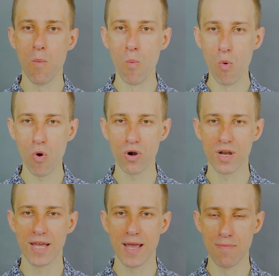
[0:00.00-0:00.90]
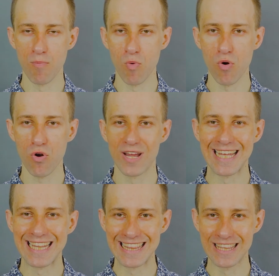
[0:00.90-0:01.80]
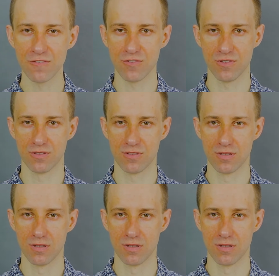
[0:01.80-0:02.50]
more and more different,